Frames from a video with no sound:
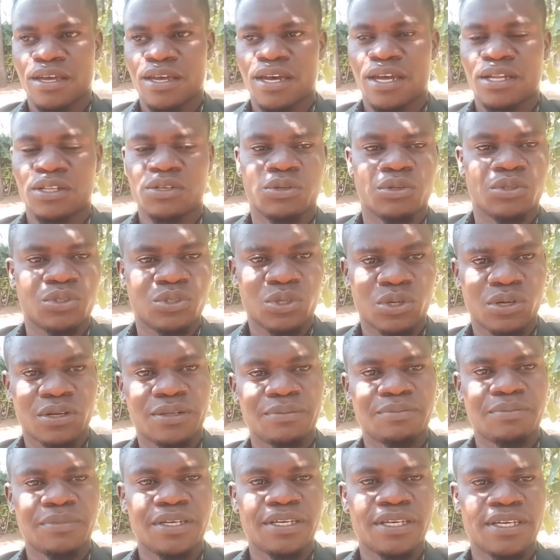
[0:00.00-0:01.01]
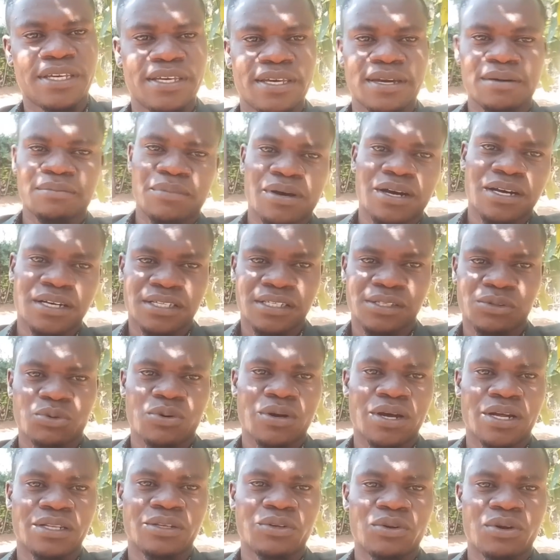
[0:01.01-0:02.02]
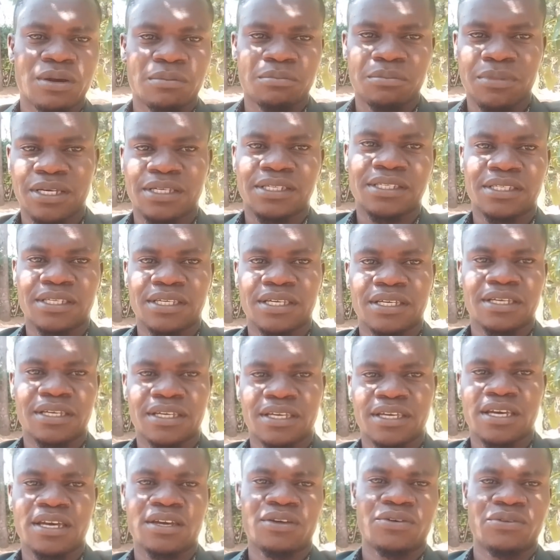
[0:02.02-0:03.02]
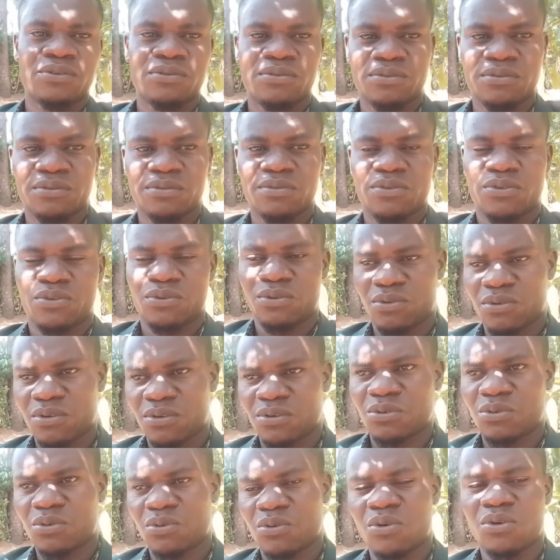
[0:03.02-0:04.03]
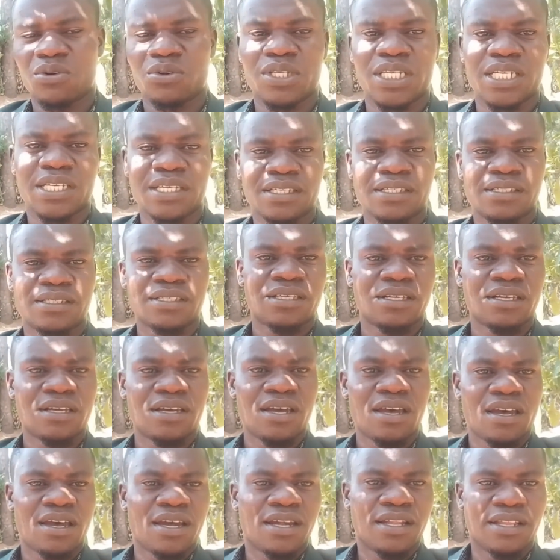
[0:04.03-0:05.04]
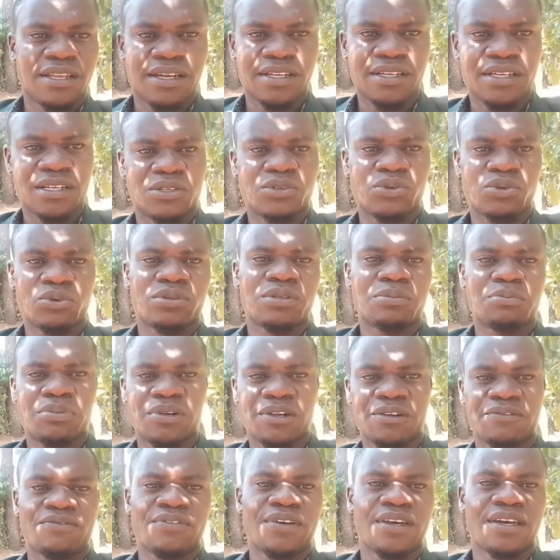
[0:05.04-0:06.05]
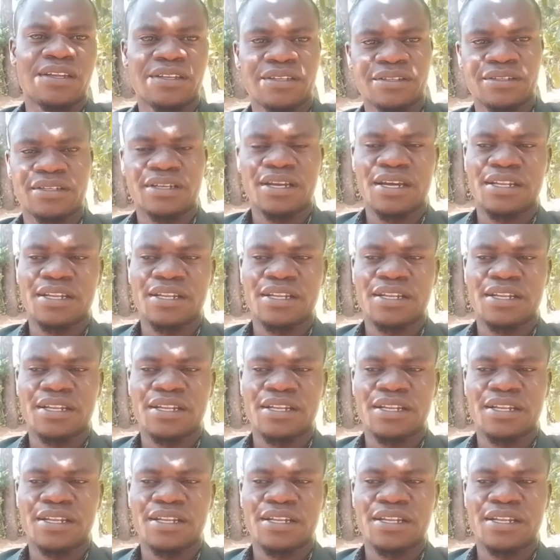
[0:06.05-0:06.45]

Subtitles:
and you told me, here Max 1, you are missing, here you should not go this, let the truth prevail.